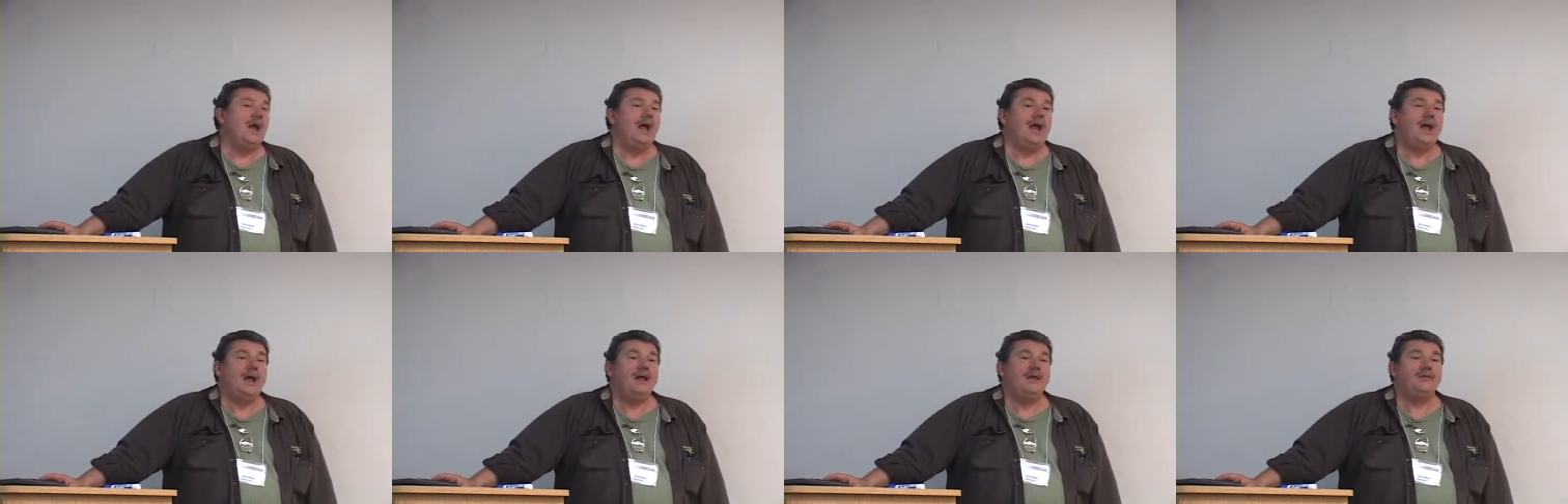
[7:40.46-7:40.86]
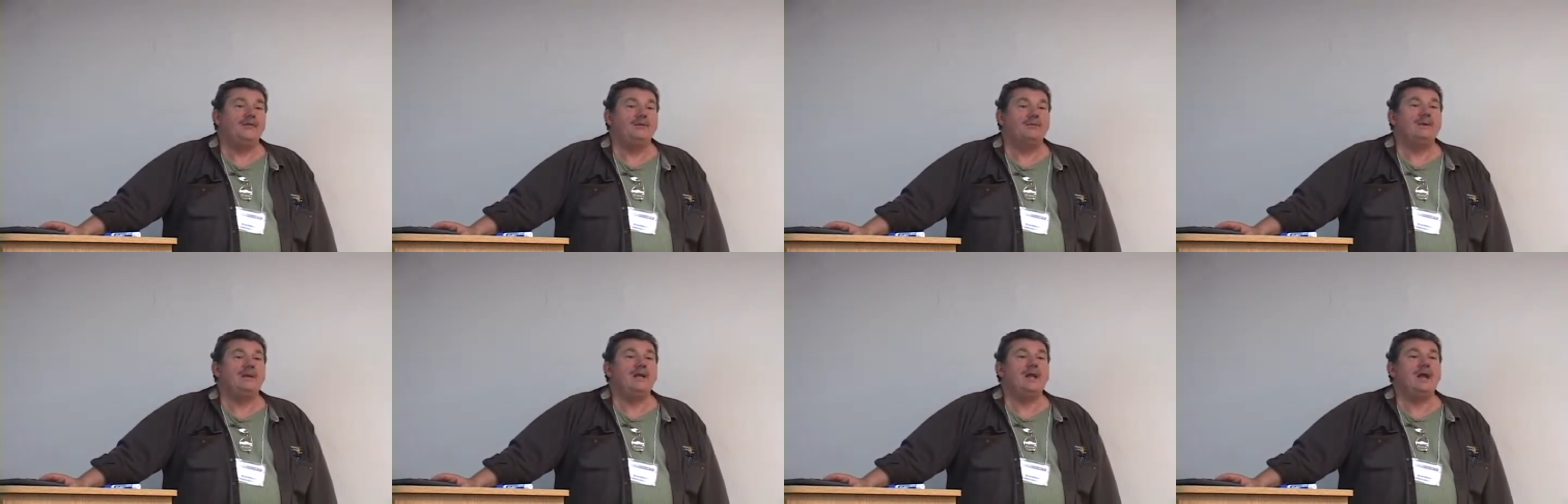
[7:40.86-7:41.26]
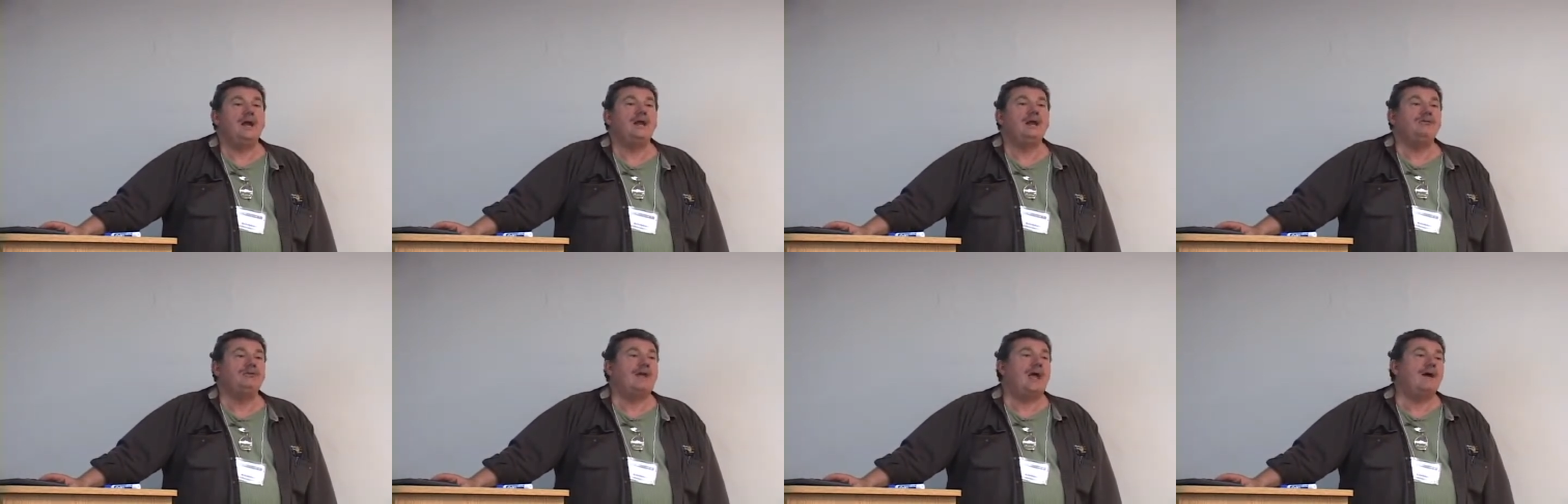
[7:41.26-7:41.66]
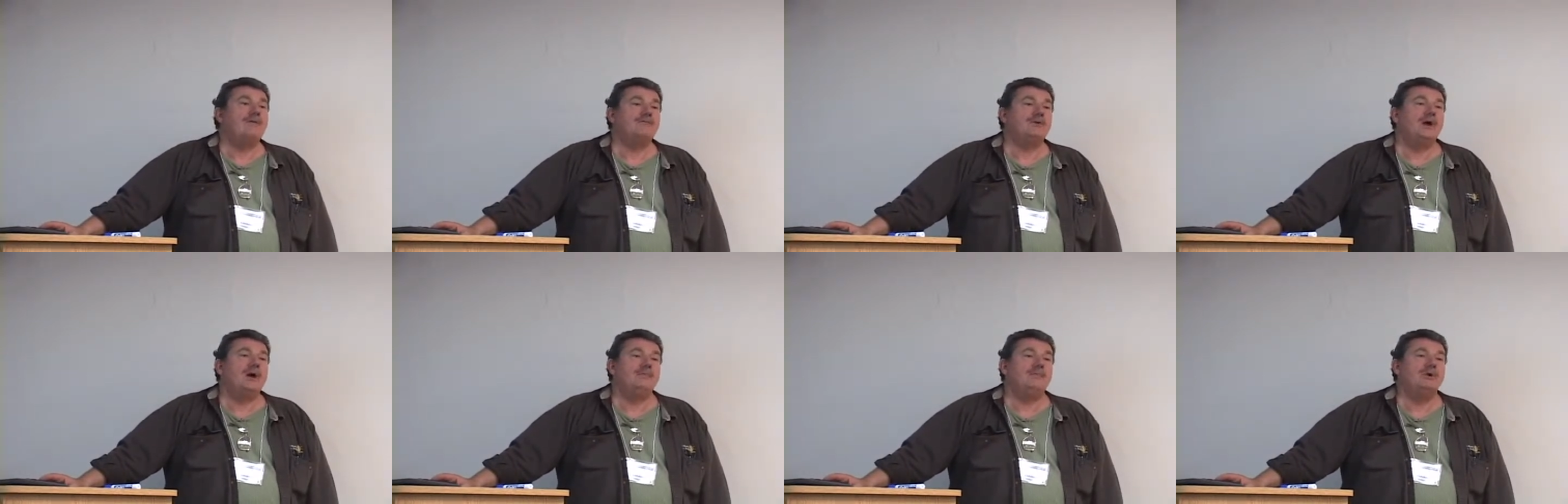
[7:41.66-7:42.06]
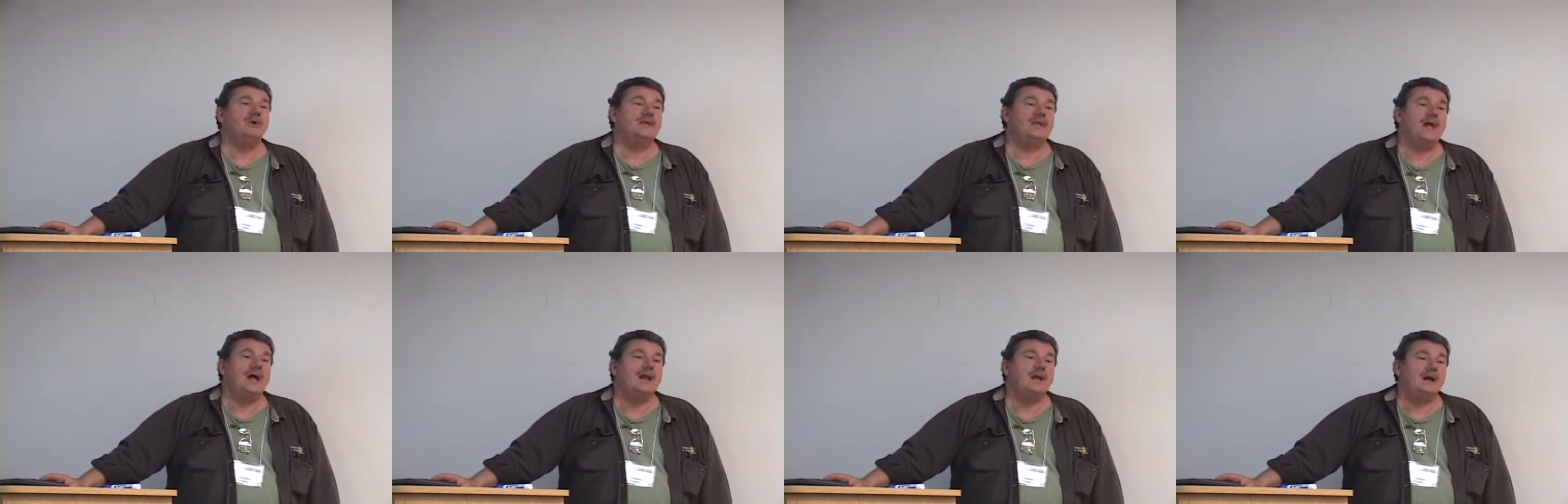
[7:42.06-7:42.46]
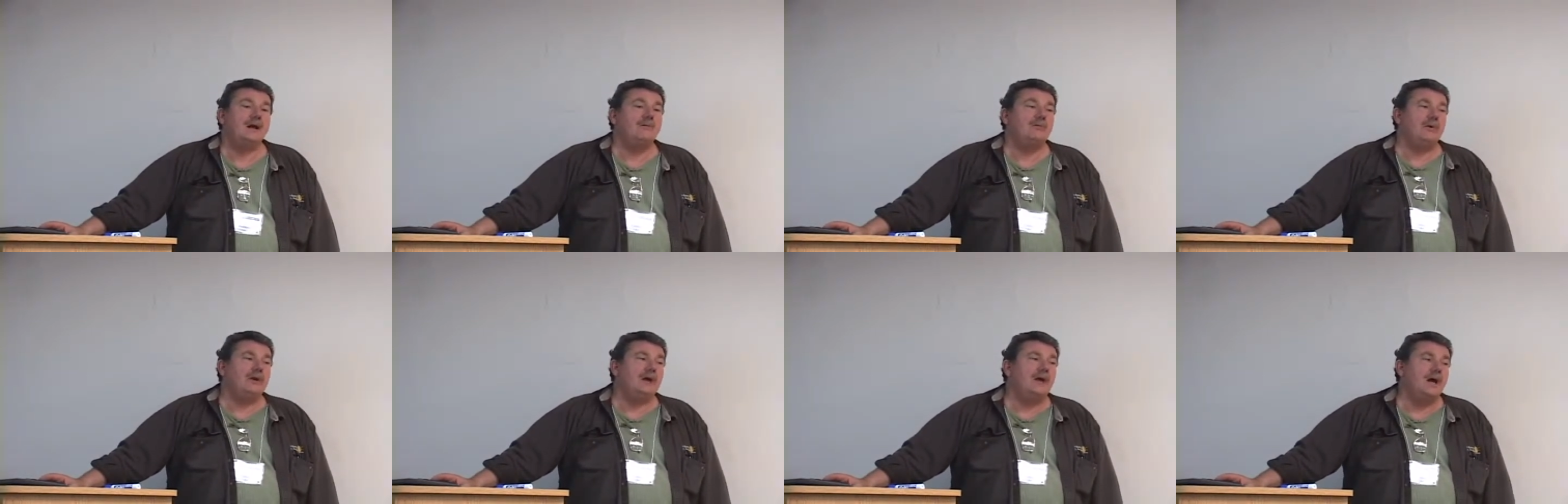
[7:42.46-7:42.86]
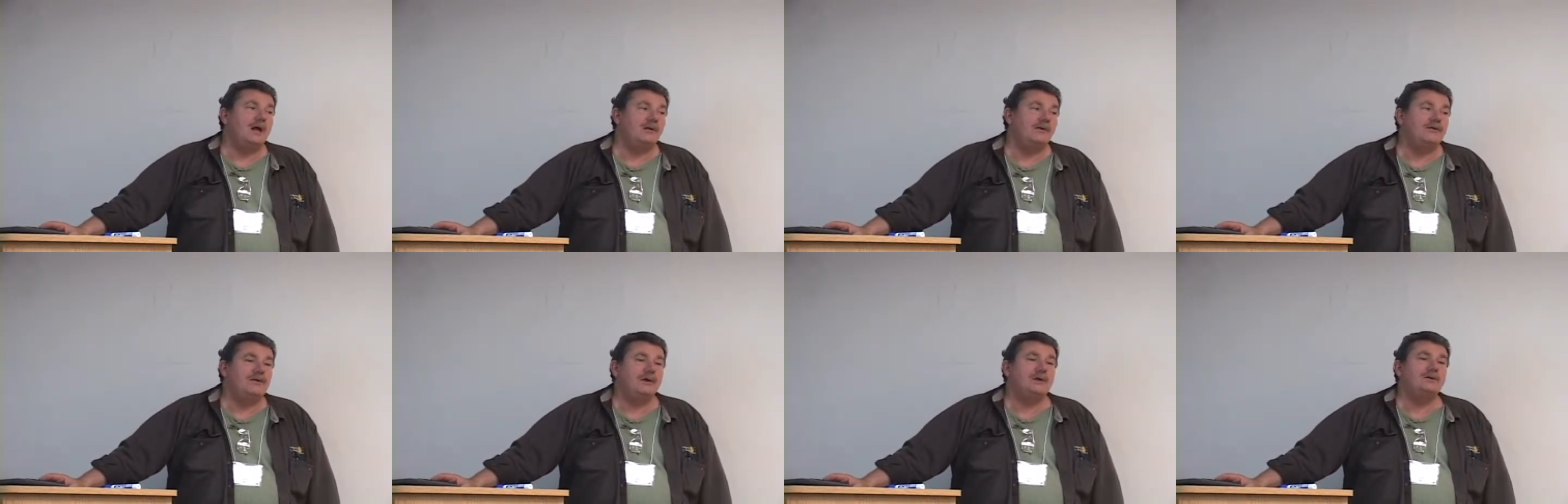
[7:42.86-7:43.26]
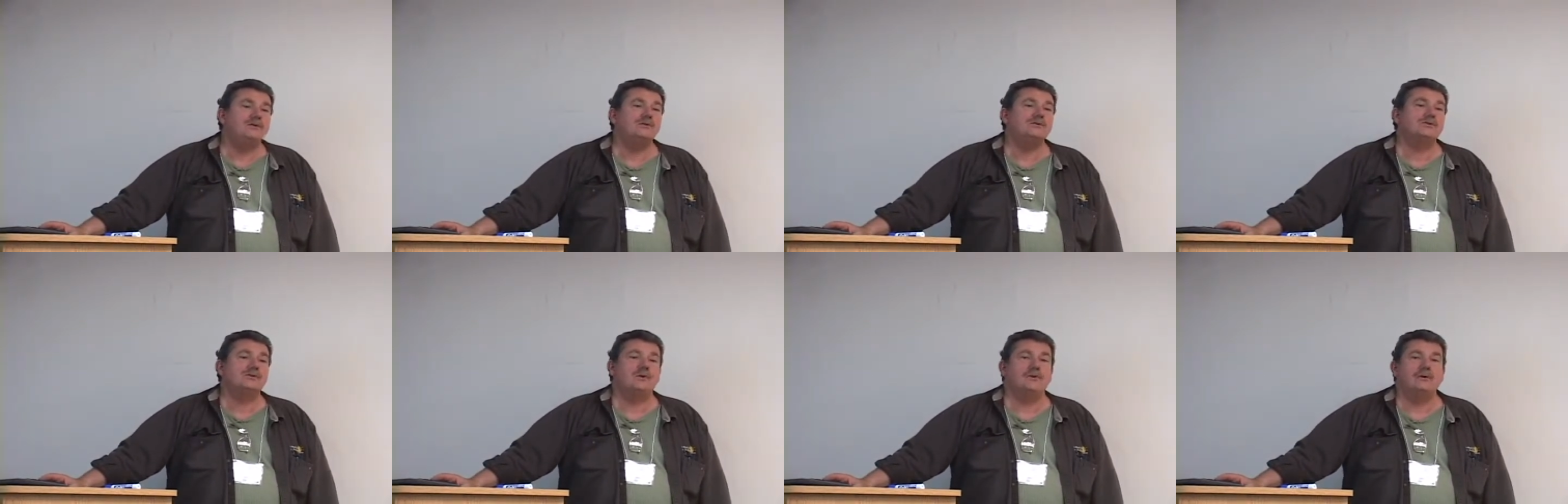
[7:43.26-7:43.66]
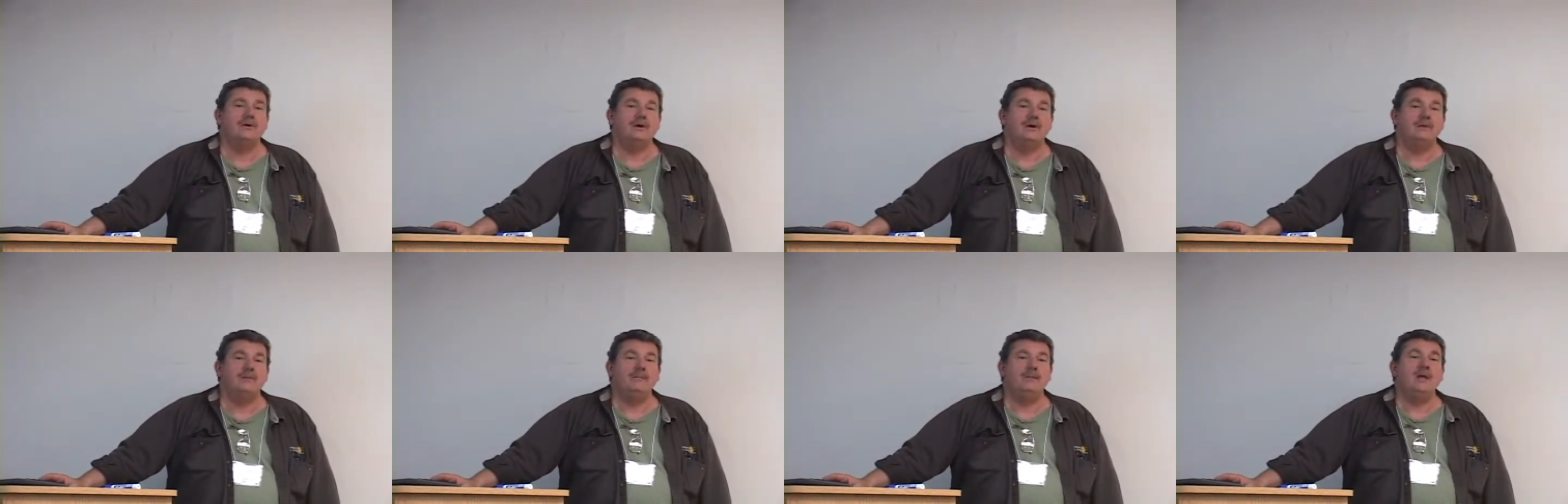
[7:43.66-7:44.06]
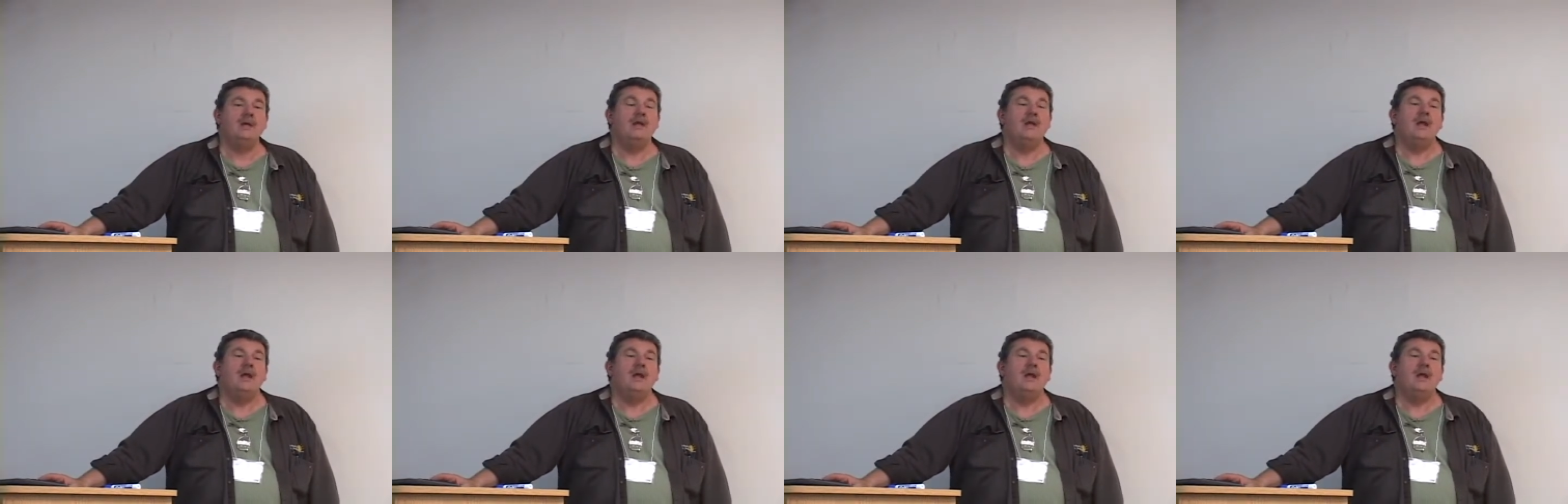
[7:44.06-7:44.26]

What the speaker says: And 3 days after I put that up, we got a thunderstorm,